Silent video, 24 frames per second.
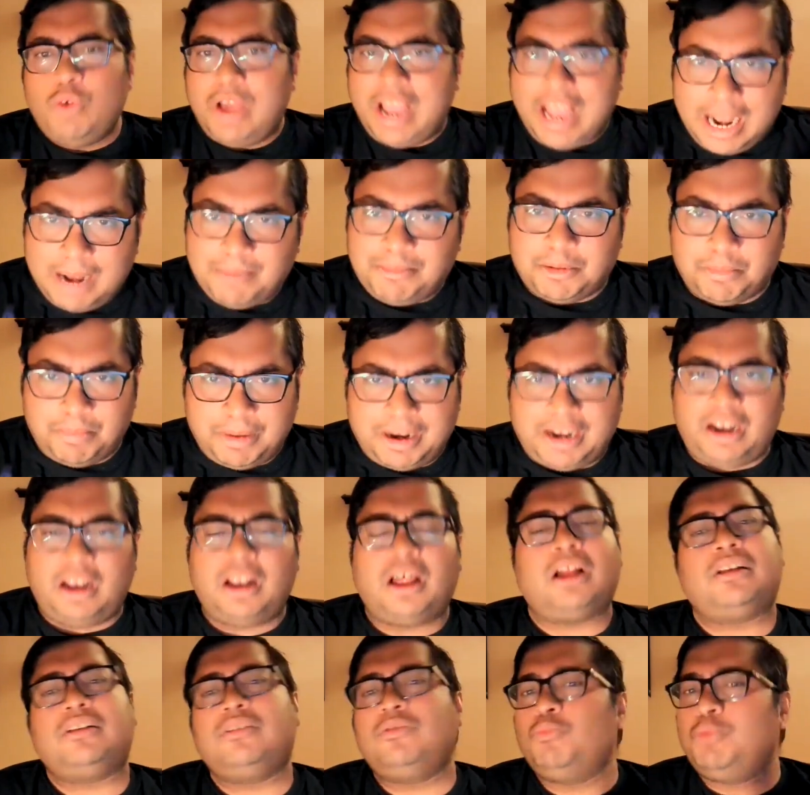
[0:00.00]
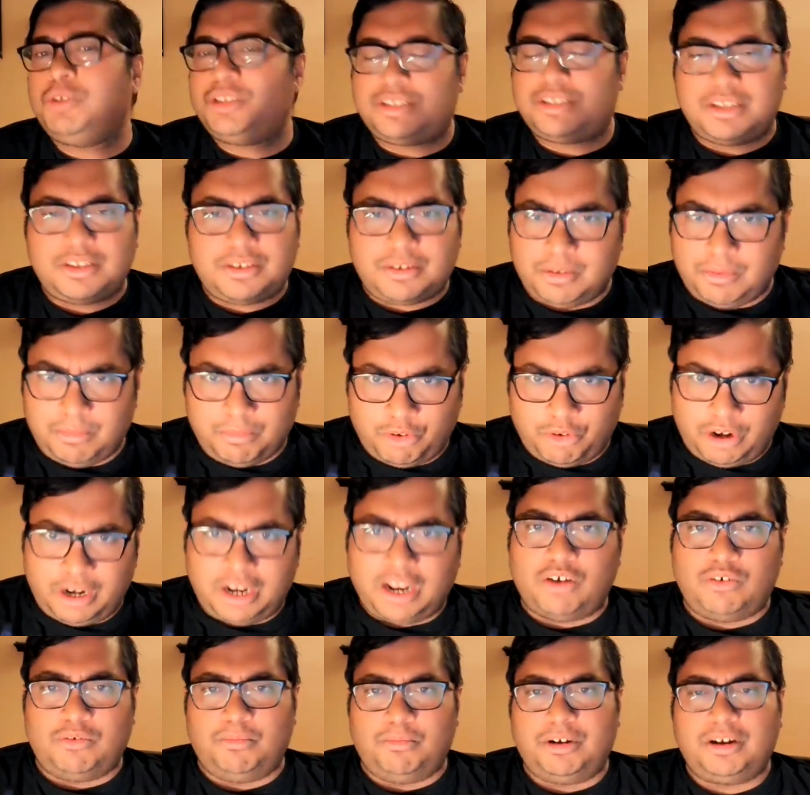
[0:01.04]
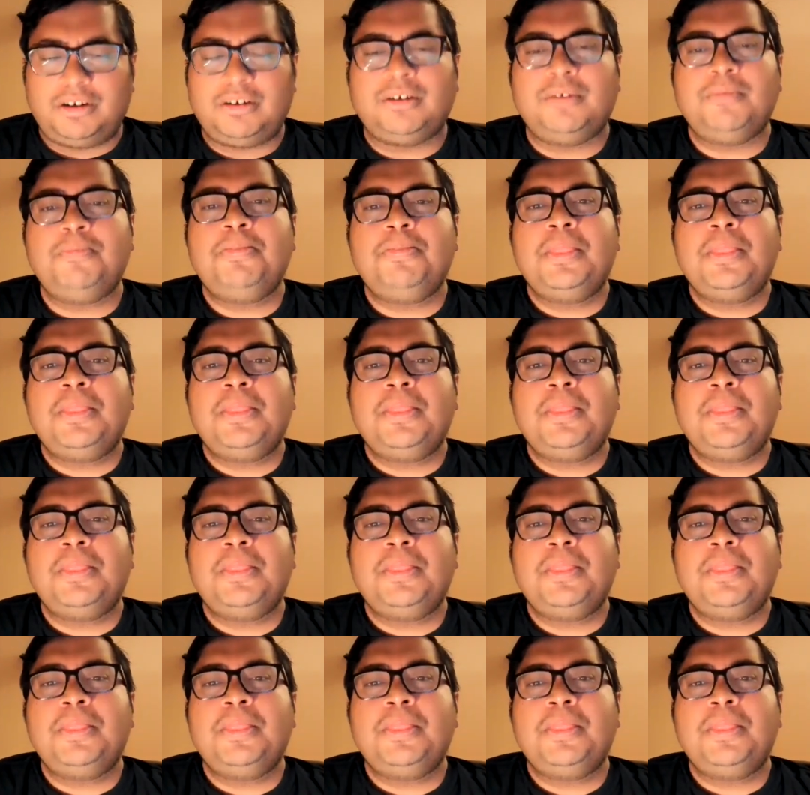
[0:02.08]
who helped bin Laden, which is Mullah Omar.